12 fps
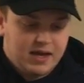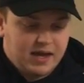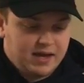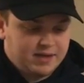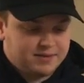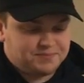
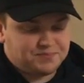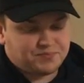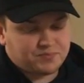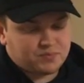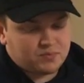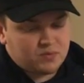And
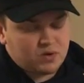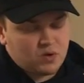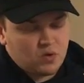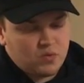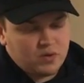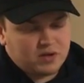
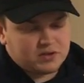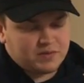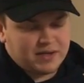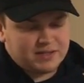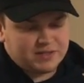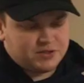we also
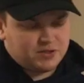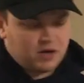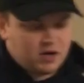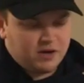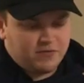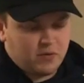had
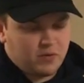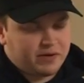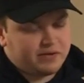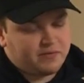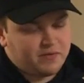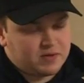forward
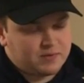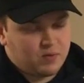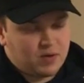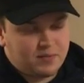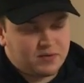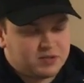and reverse
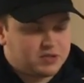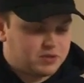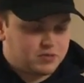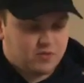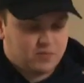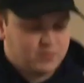primers. Those
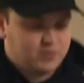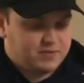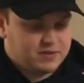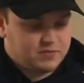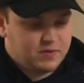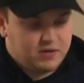were removed
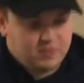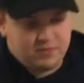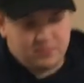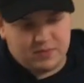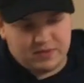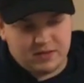as well
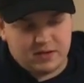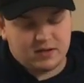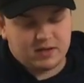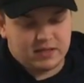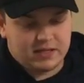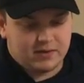with the
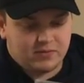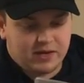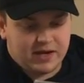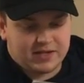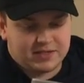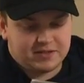cleanup
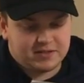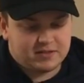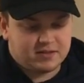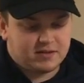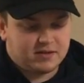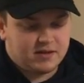reactions.
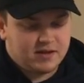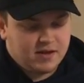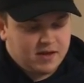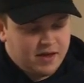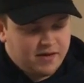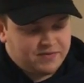
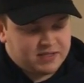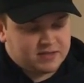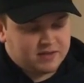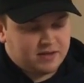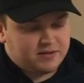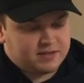And this
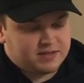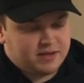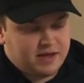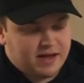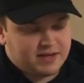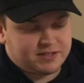allowed us
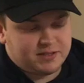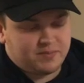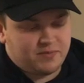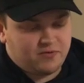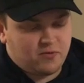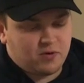to actually
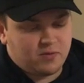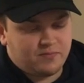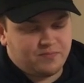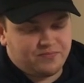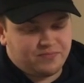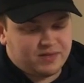perform,
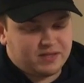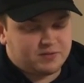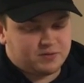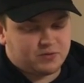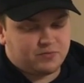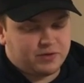this
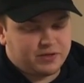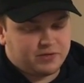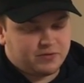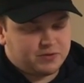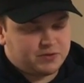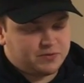was really
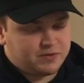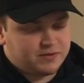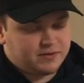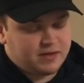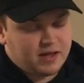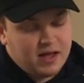crucial in
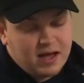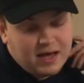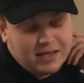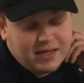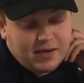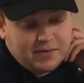
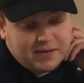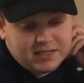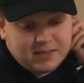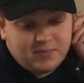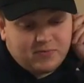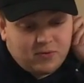allowing us
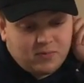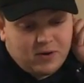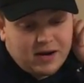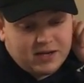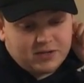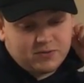to perform our
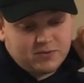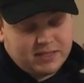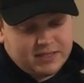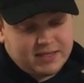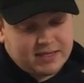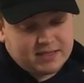actual
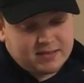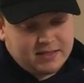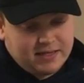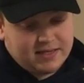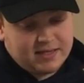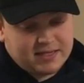
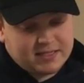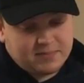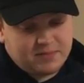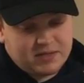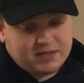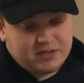
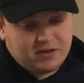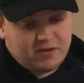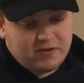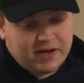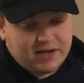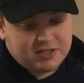indexing PCR
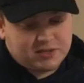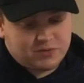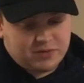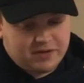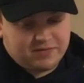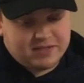reactions,
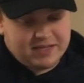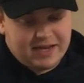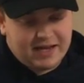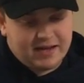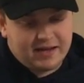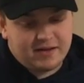where you have to
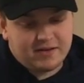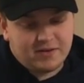tag